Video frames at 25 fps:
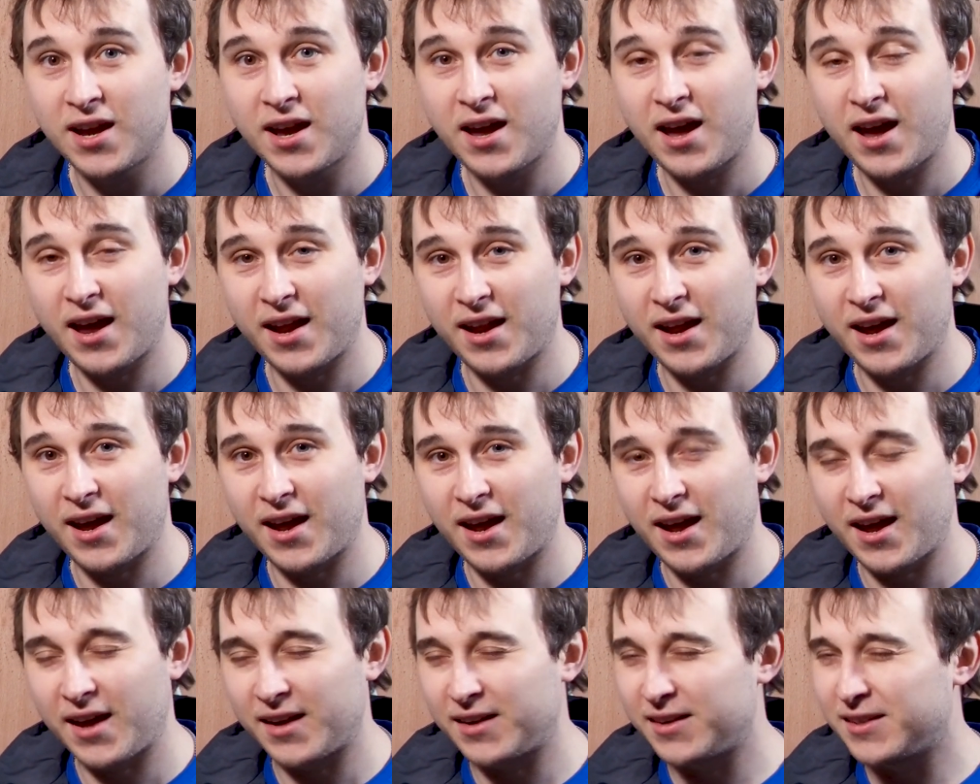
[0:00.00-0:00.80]

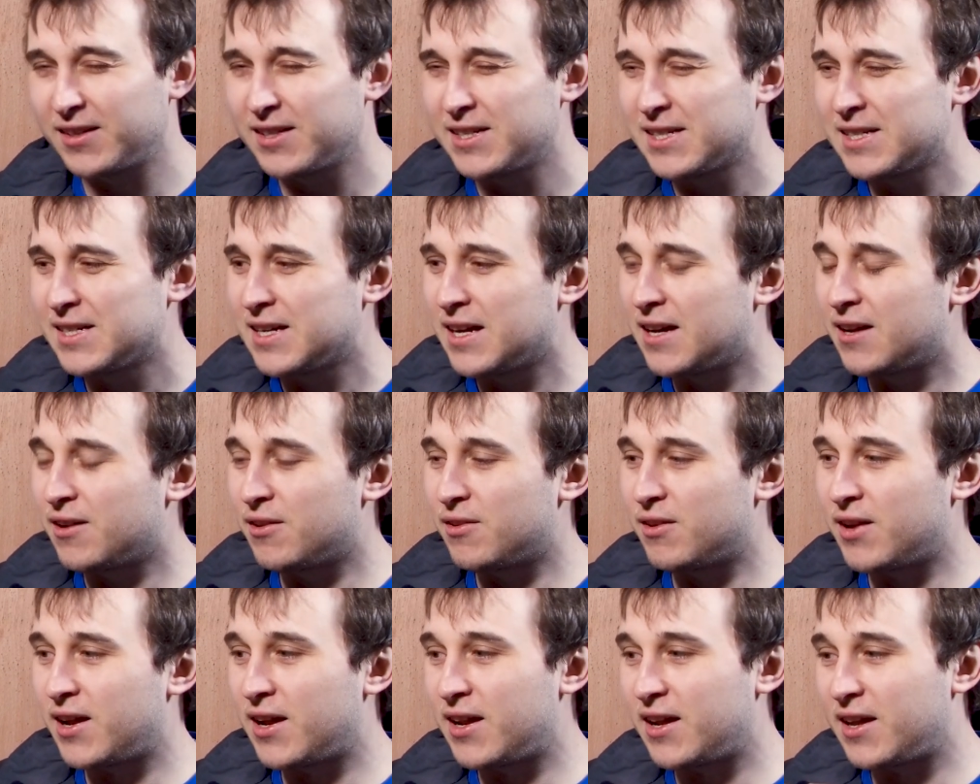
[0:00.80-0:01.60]
And
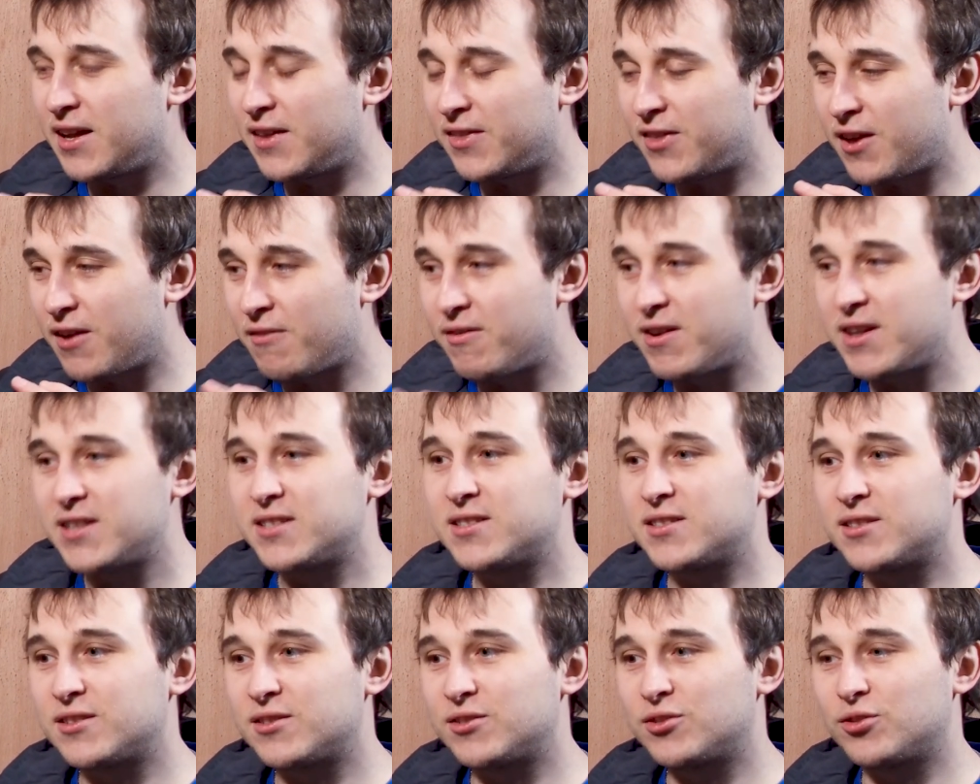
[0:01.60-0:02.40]
there
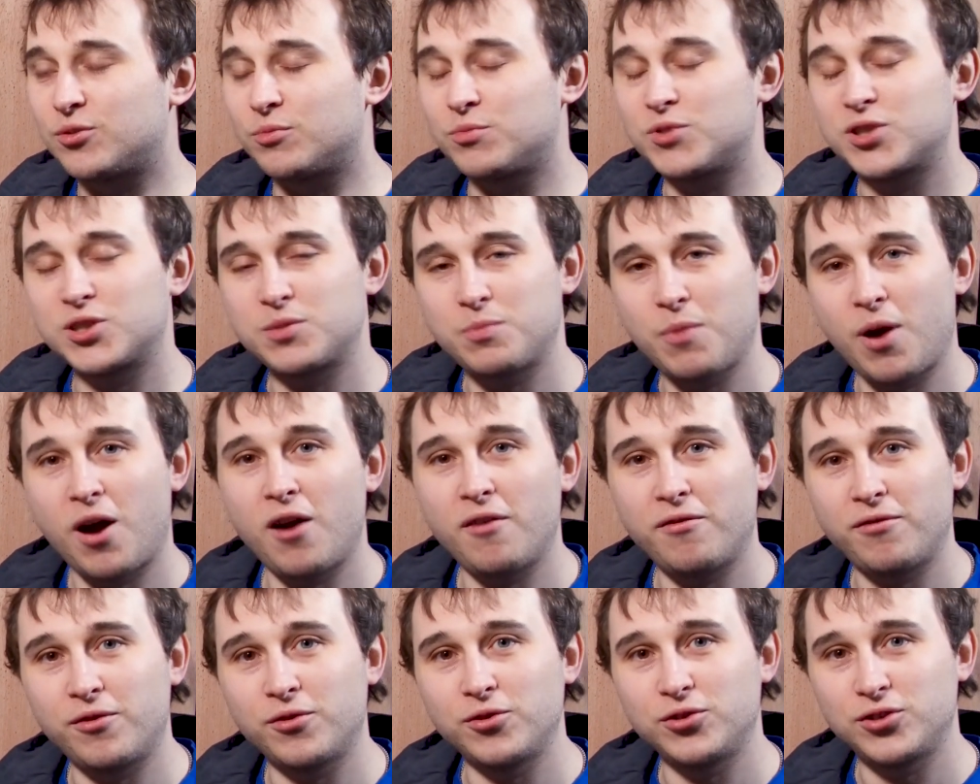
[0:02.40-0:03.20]
is some
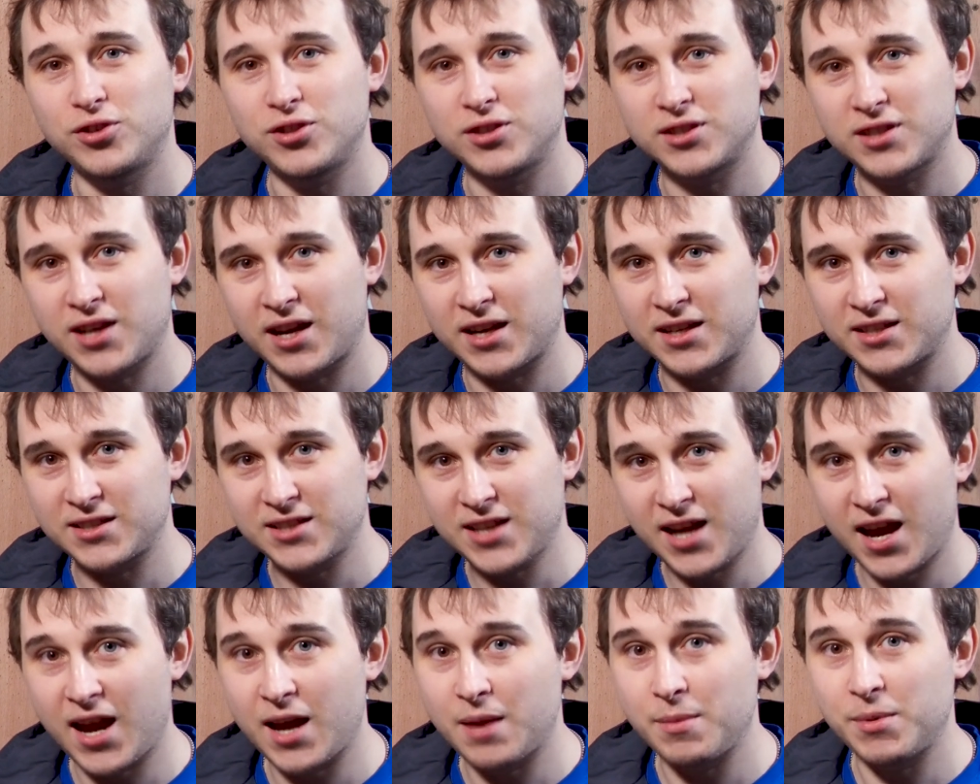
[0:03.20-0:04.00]
smart functions like
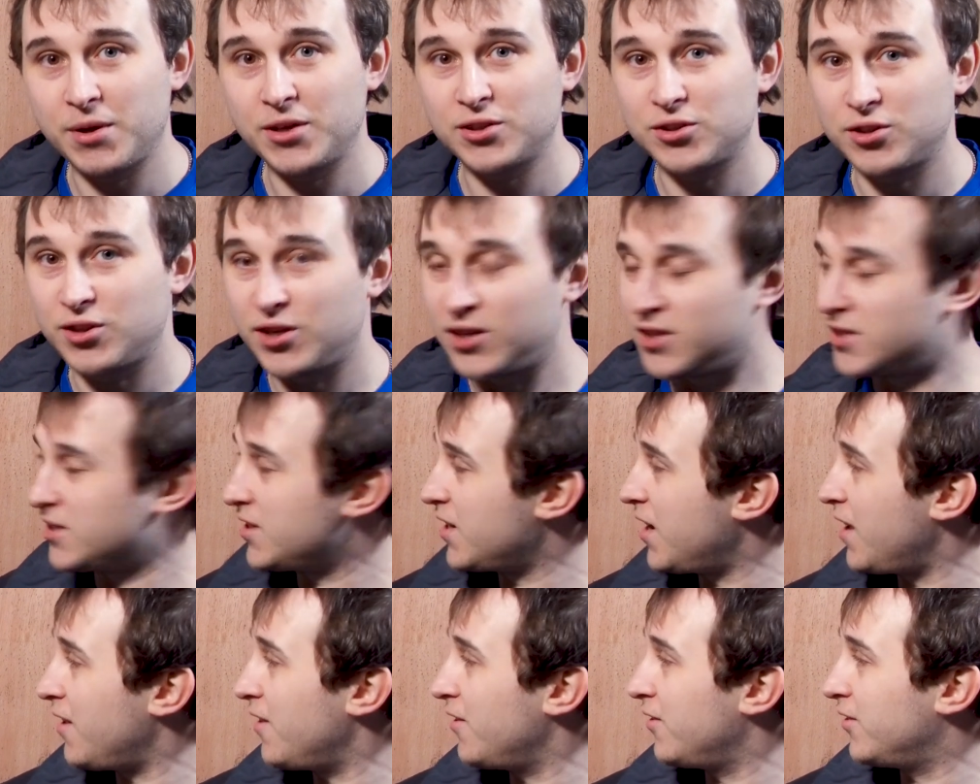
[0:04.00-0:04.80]
timing, so you can
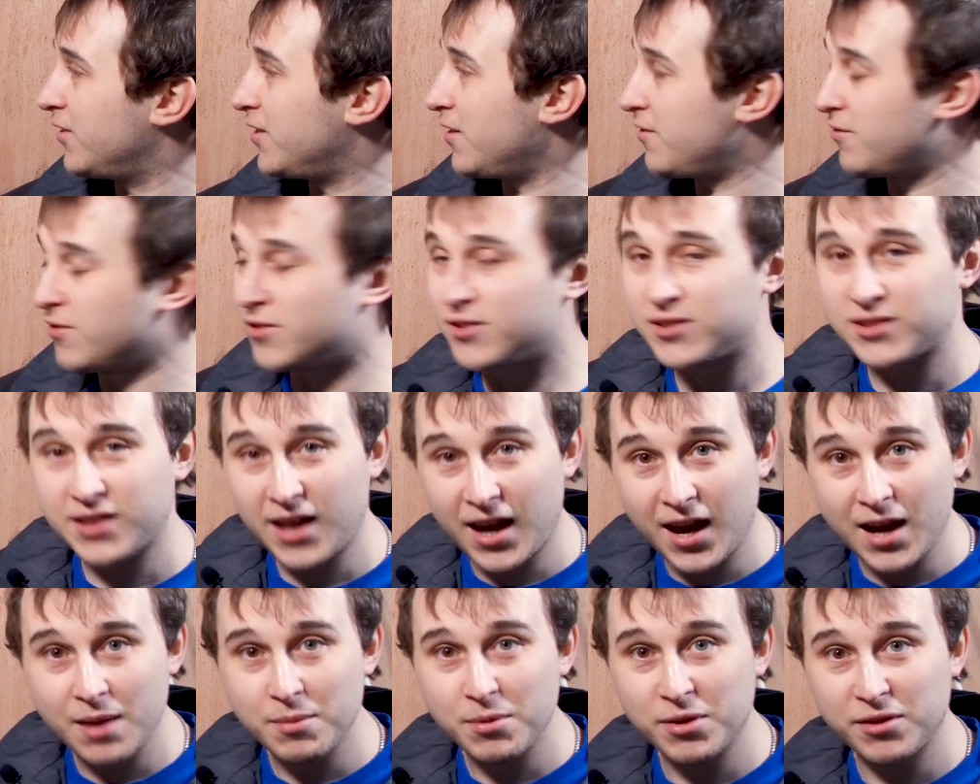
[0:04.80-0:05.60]
set different
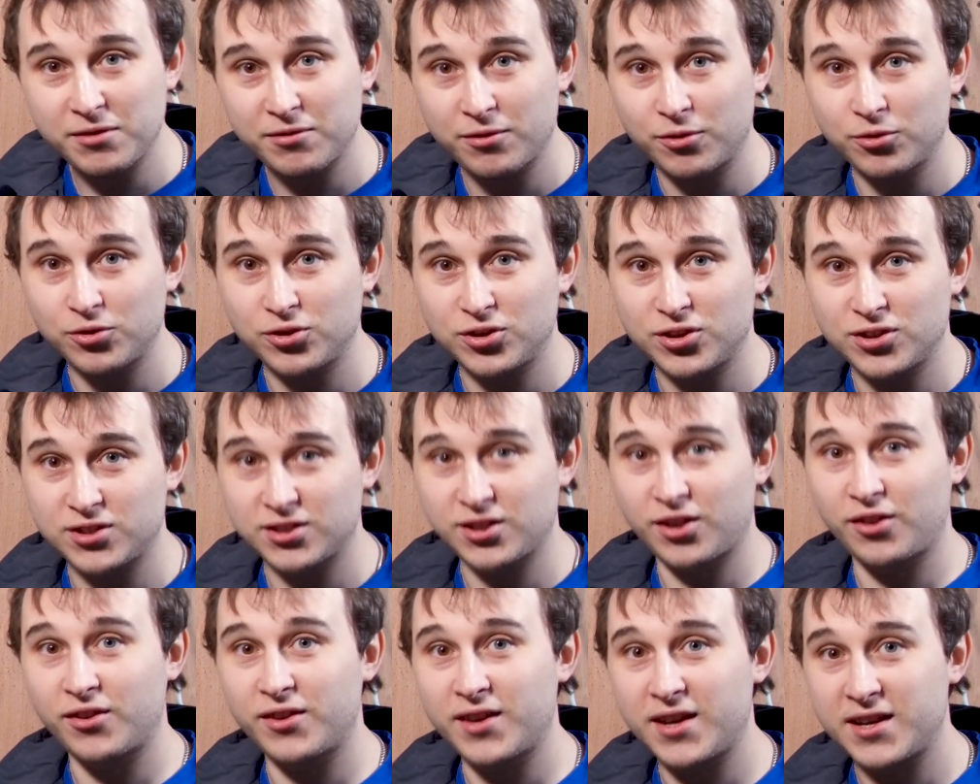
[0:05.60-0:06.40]
timing functions
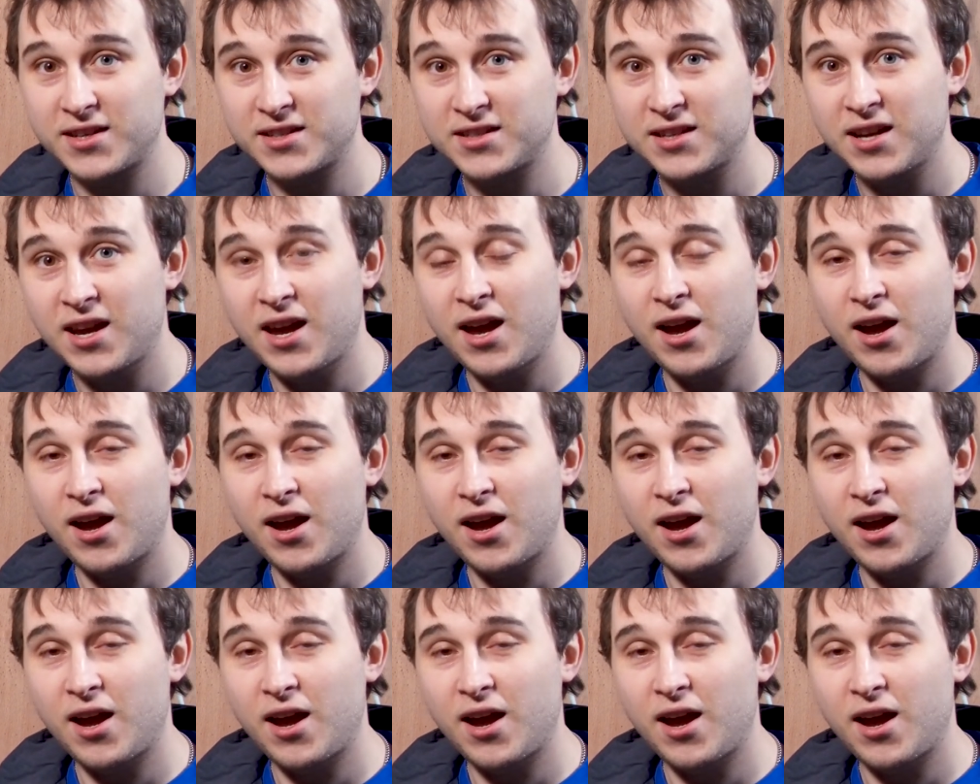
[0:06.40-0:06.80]
on this.